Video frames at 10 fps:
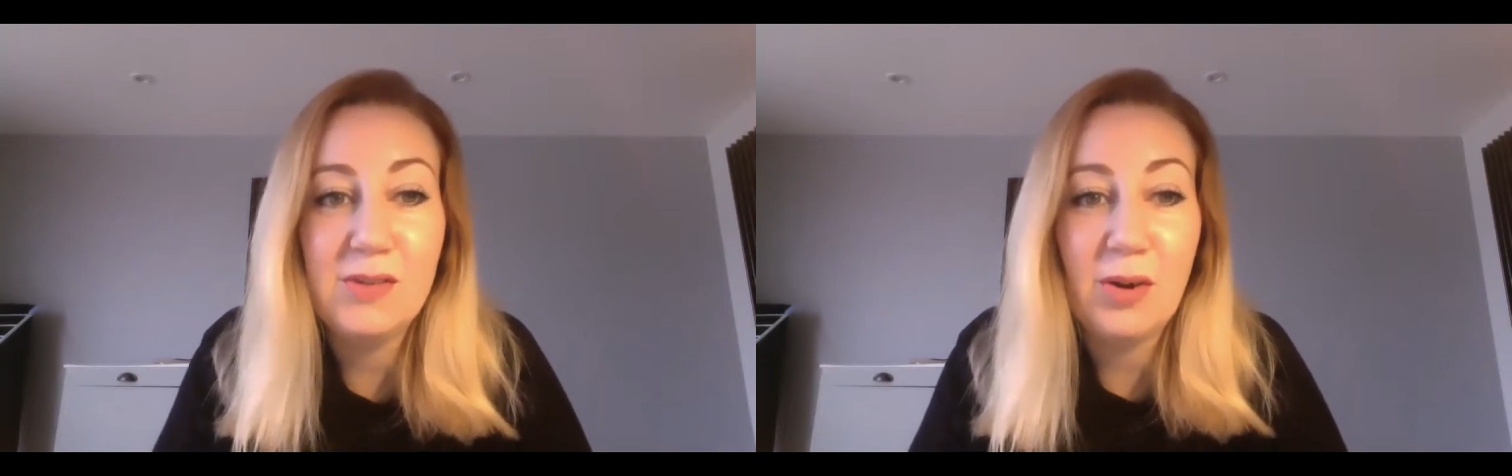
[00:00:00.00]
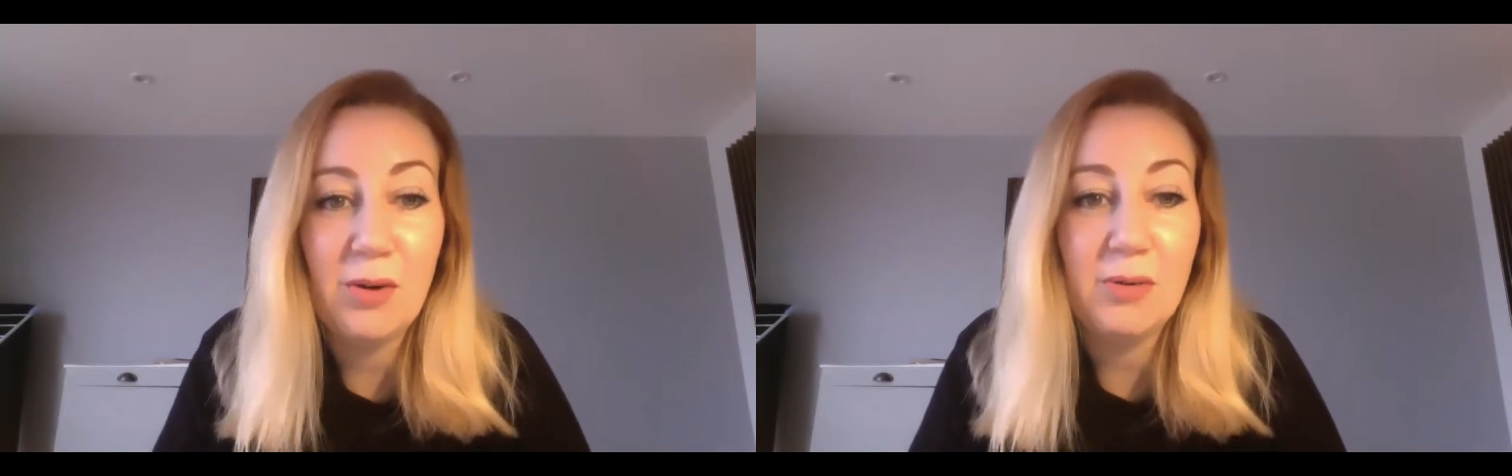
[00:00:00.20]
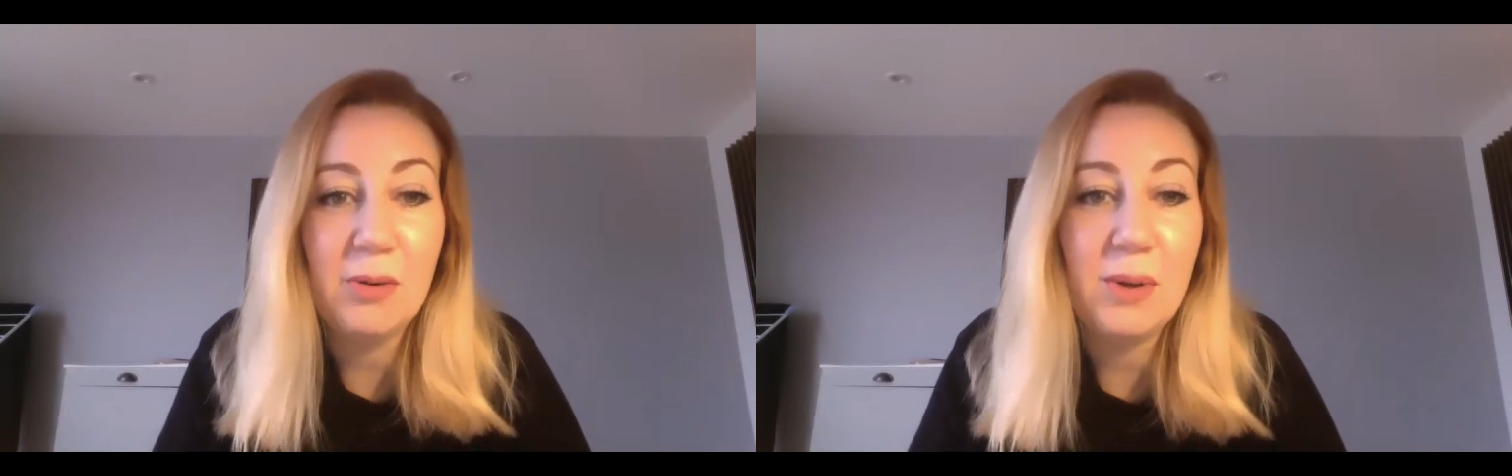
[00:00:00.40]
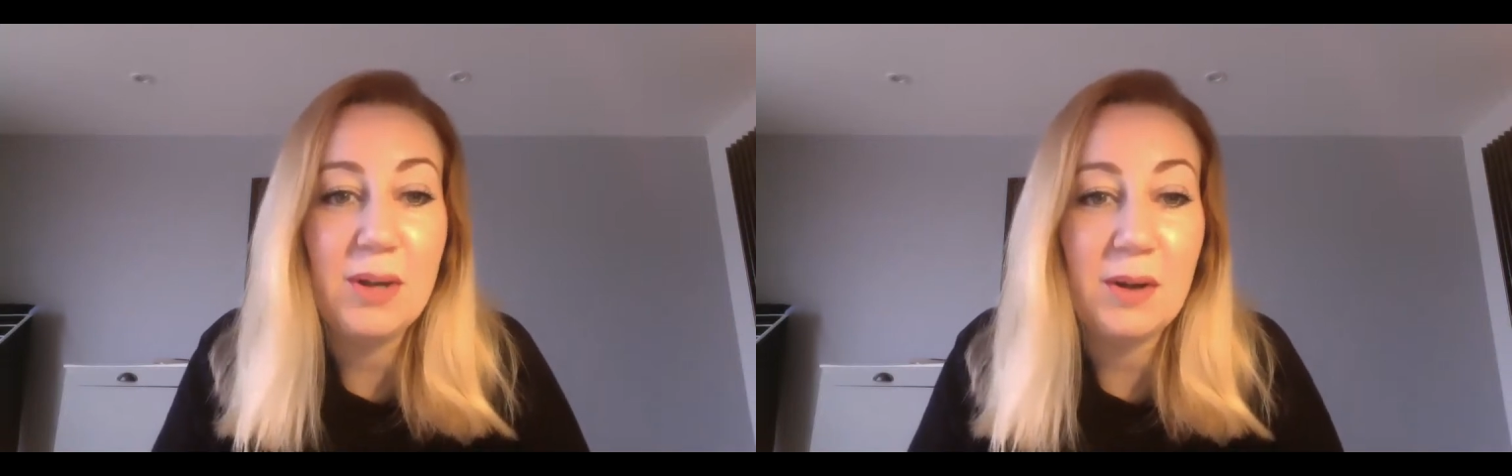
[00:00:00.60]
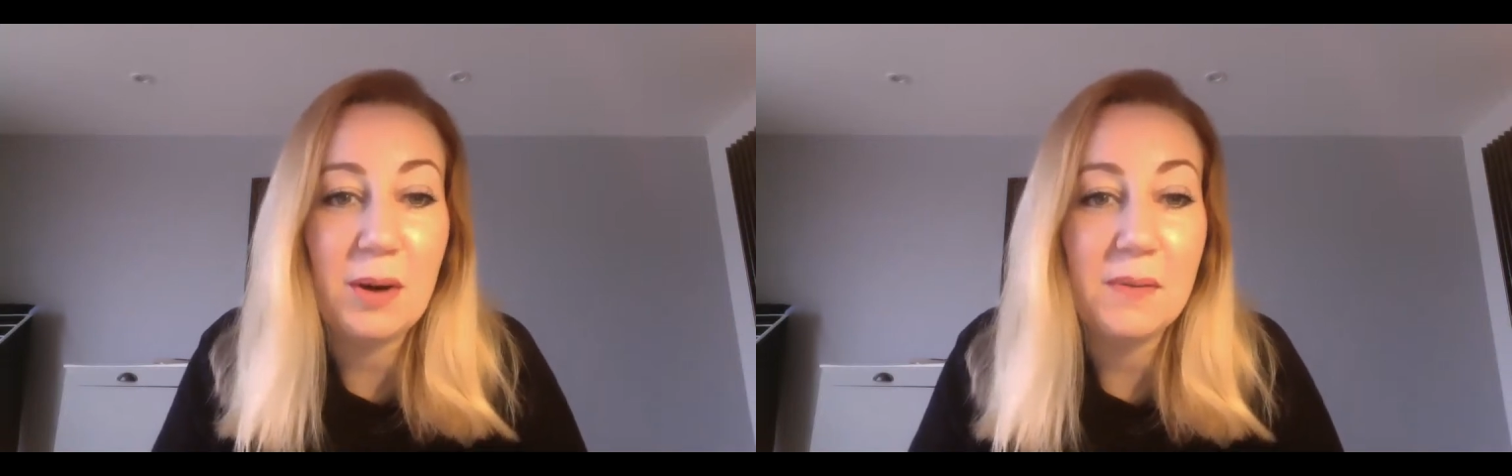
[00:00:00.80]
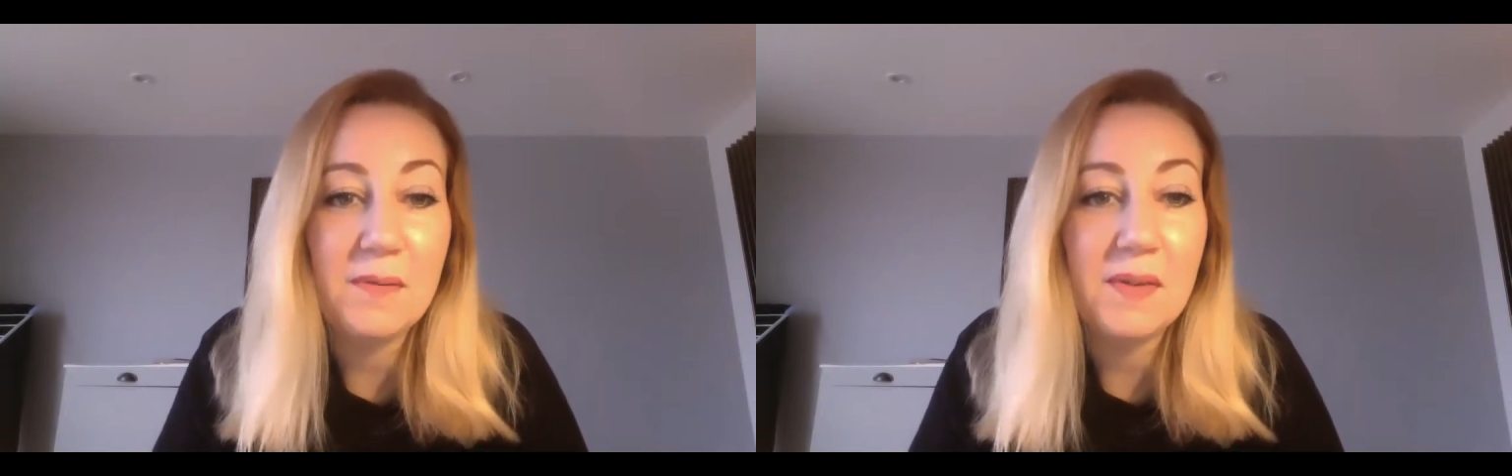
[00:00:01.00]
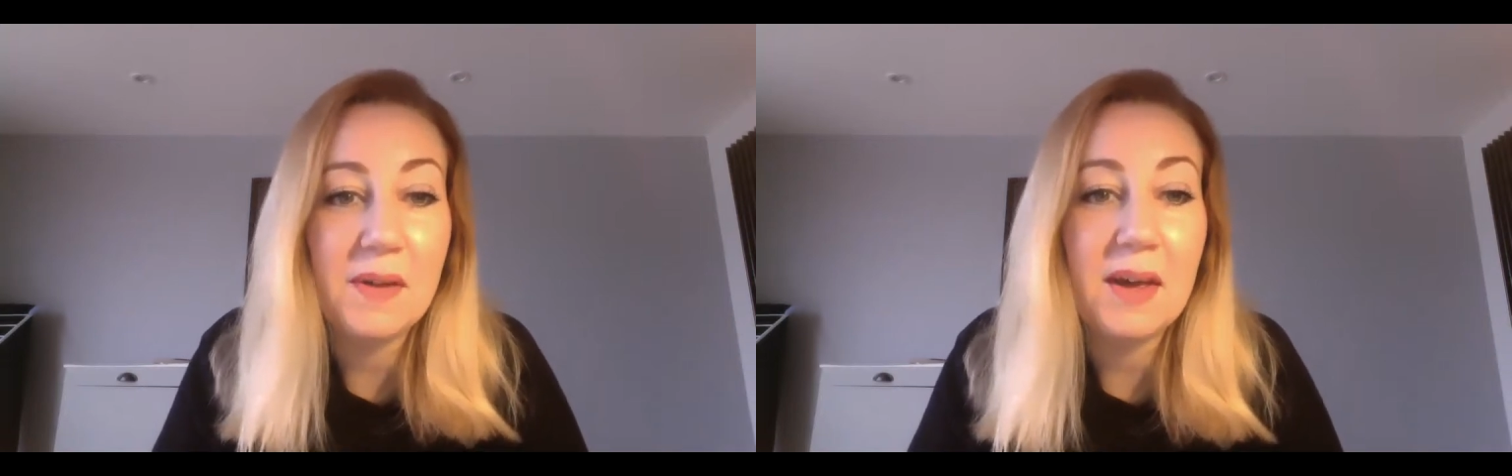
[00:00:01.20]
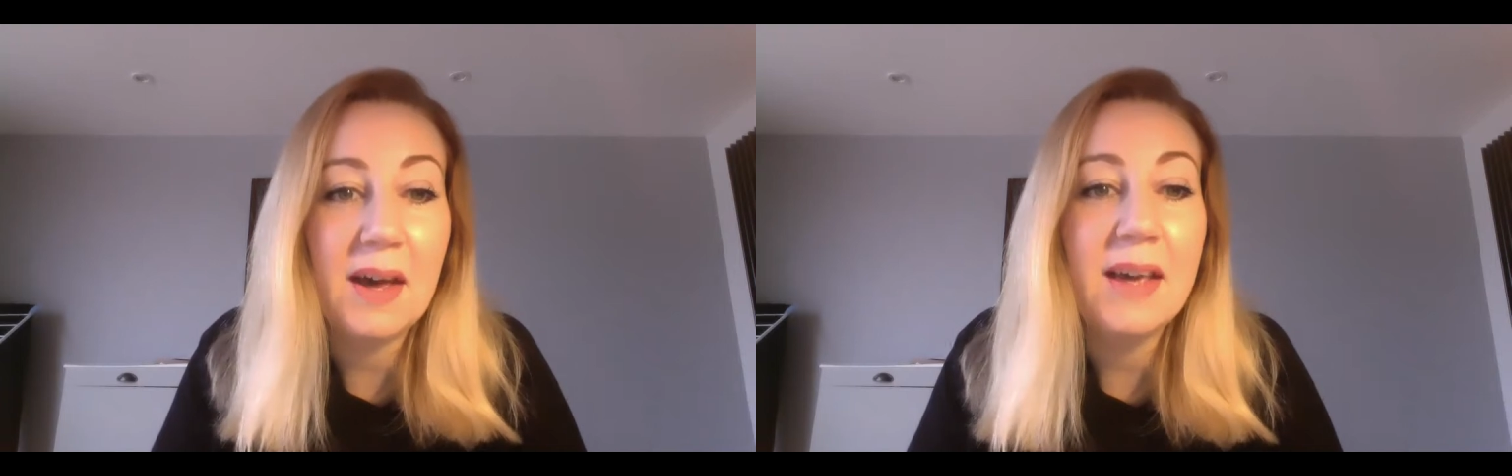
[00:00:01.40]
Johari window,
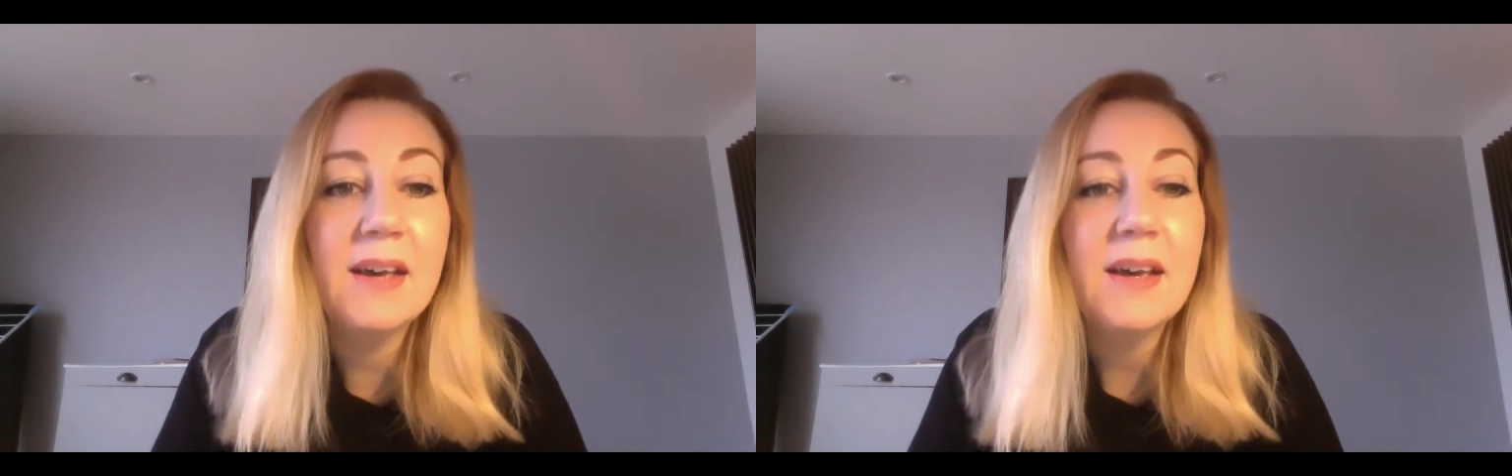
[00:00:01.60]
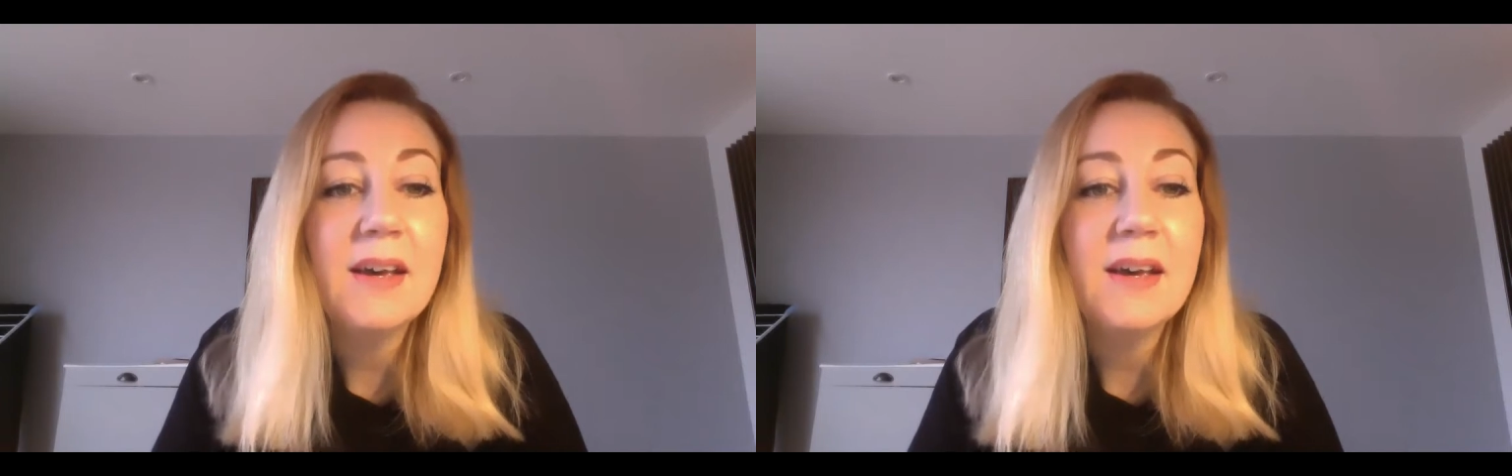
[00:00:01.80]
okay?